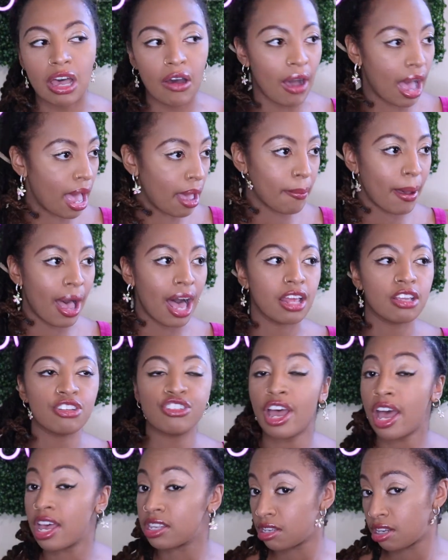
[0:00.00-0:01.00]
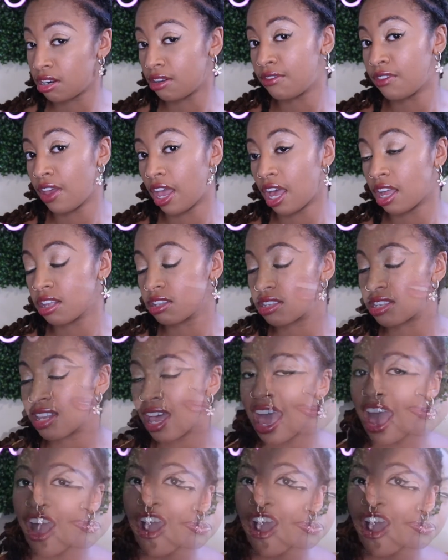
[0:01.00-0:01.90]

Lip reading: I apologize in advance.